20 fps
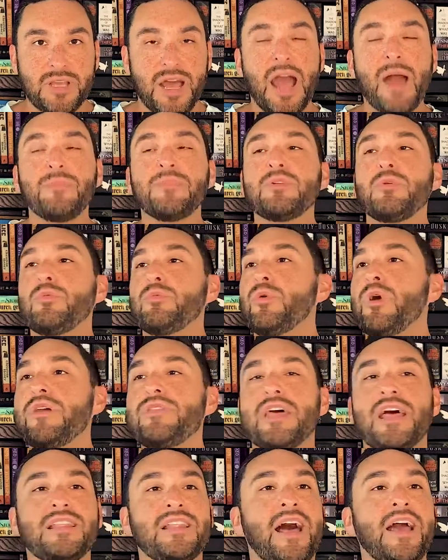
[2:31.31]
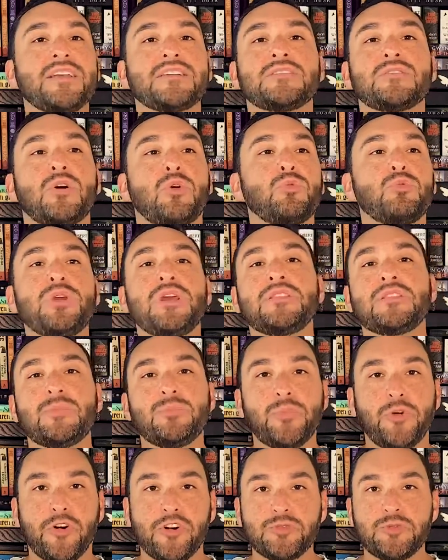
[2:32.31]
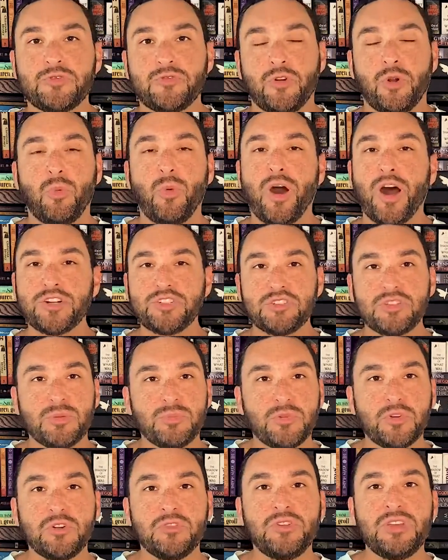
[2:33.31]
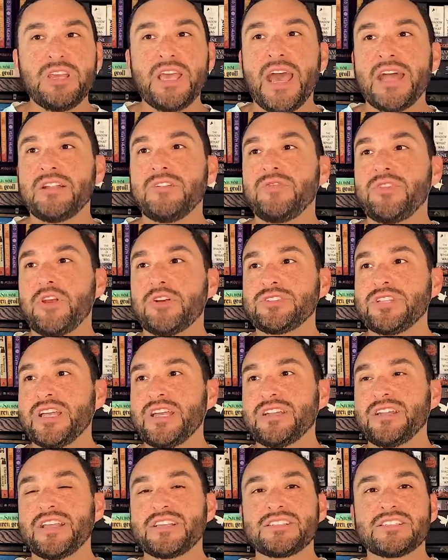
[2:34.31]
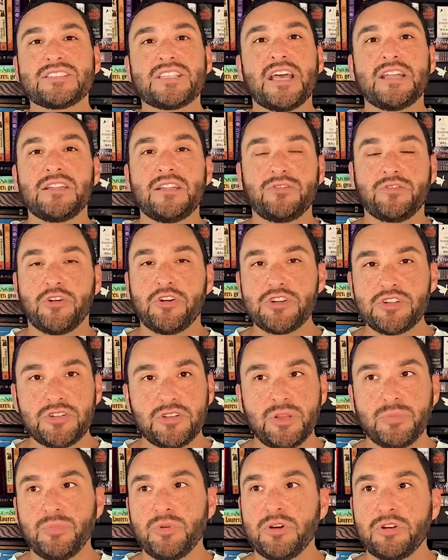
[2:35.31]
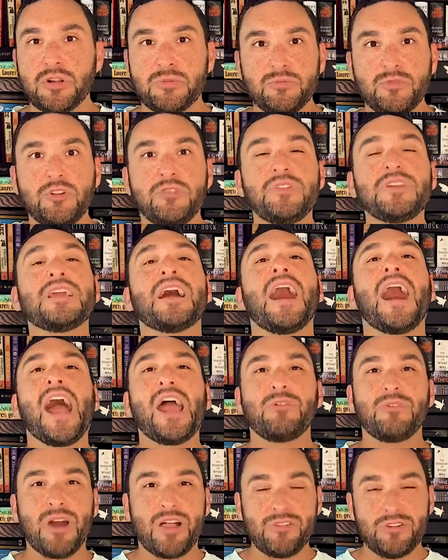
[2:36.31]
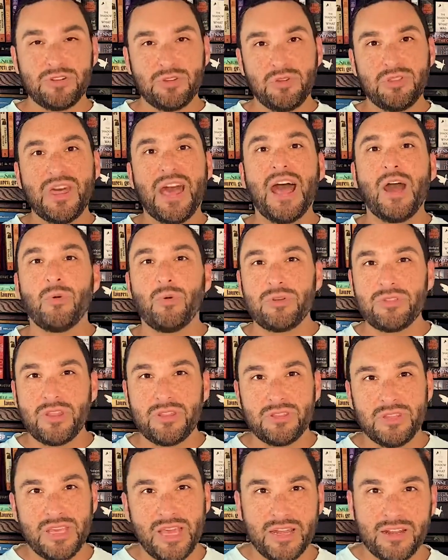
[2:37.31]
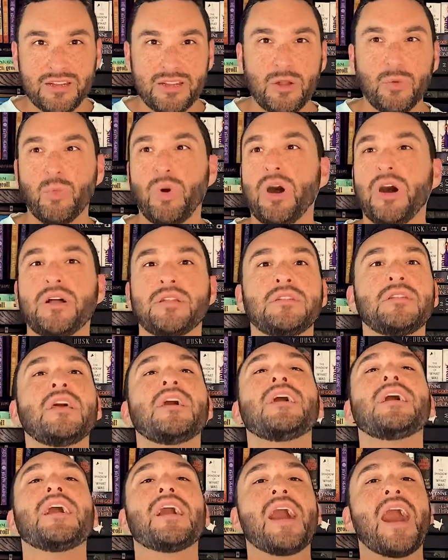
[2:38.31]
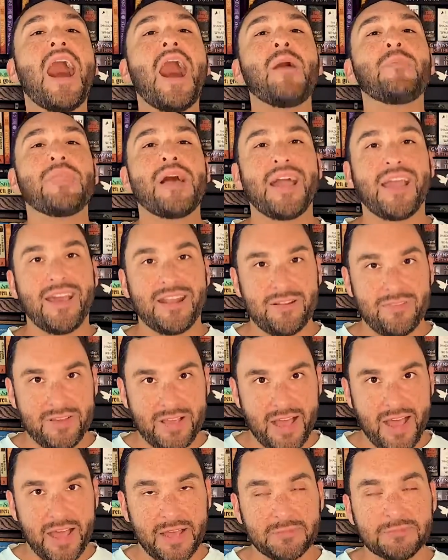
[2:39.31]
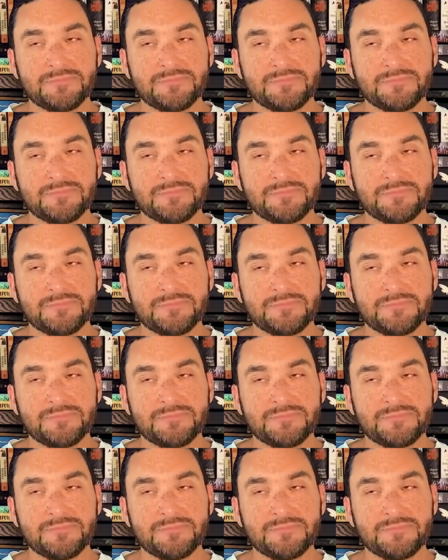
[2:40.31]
I'm the one that likes to read the book before watching the movie, and if there's like an extended version of the book or movie, I'd rather do that one than the edited one. I'm that kind of a guy.